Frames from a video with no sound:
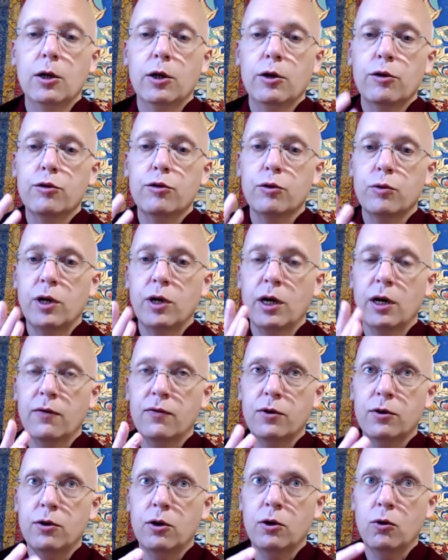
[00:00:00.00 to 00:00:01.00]
So we have
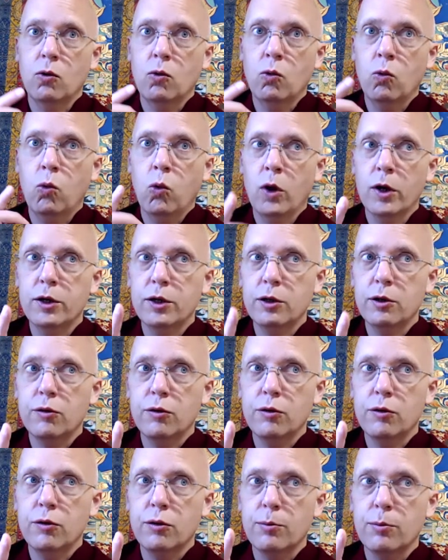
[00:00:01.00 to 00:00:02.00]
to know what is
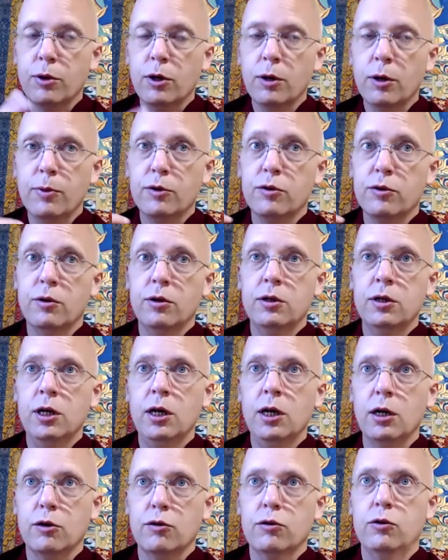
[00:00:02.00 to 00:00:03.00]
the purpose of the
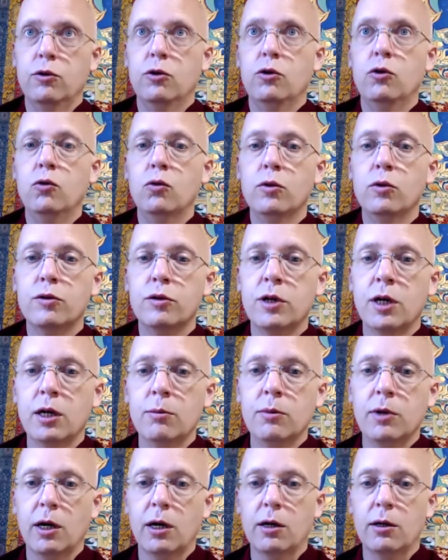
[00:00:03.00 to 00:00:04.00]
text and who was it
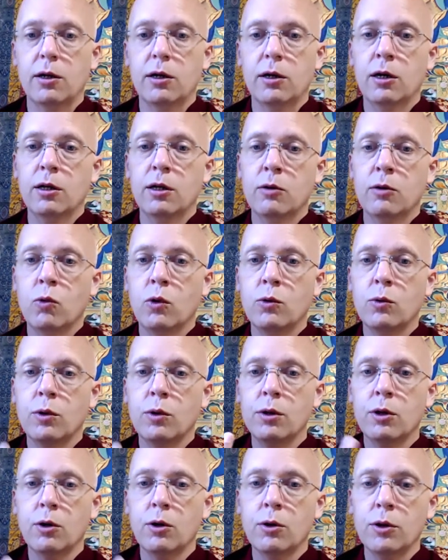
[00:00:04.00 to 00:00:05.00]
aimed at. And then when we
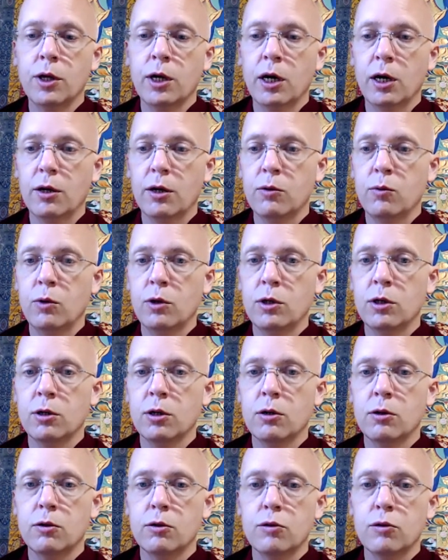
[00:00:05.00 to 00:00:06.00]
know that, then we can
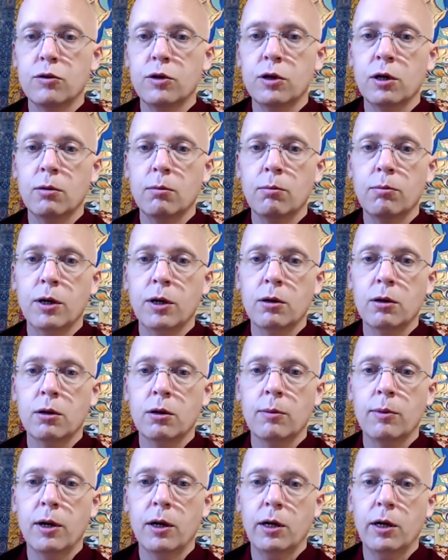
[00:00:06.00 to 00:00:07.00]
understand better
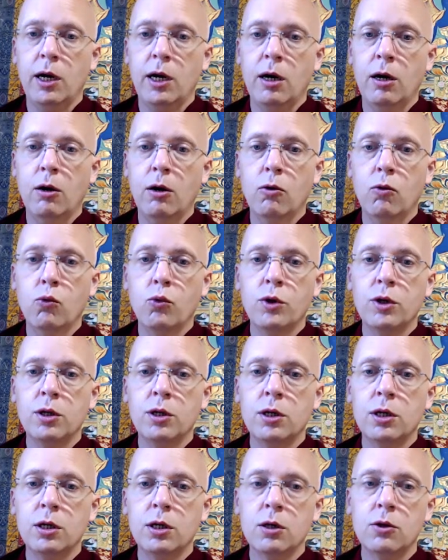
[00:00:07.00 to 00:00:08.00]
about how we
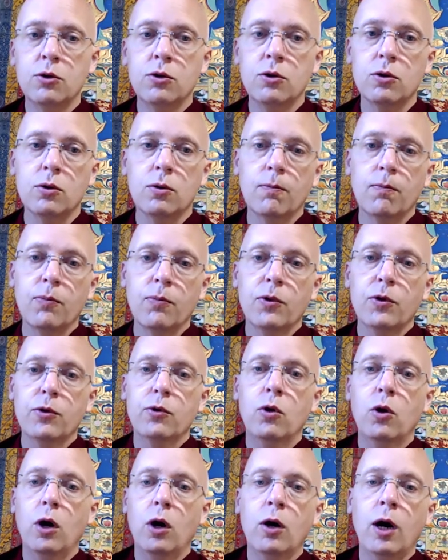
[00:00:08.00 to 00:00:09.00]
need to,
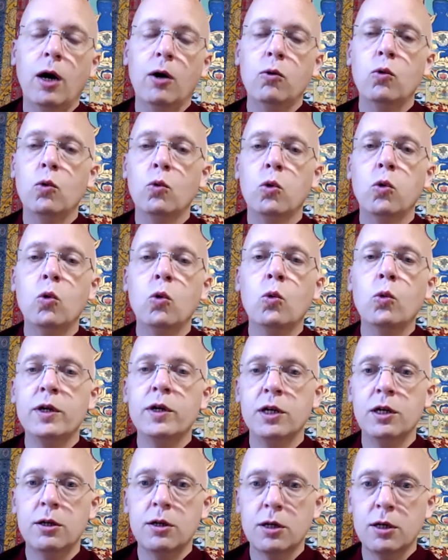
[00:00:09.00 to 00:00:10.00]
who, who we
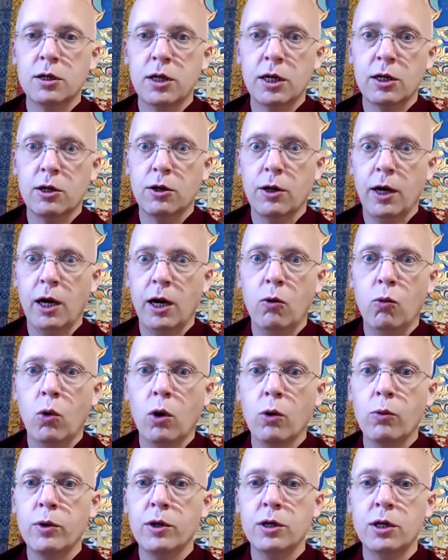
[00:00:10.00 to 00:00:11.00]
need to connect with, how
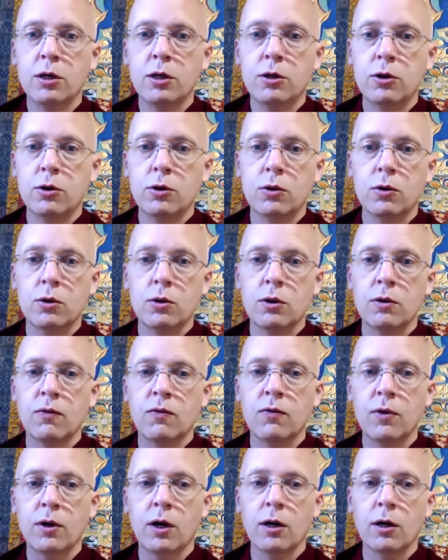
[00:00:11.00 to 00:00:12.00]
what we need to
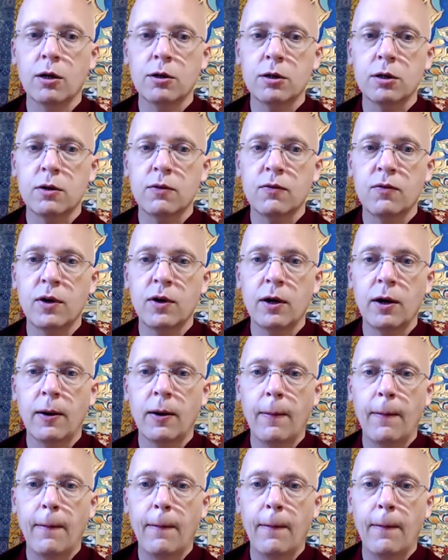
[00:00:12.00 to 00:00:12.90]
con, uh, to convey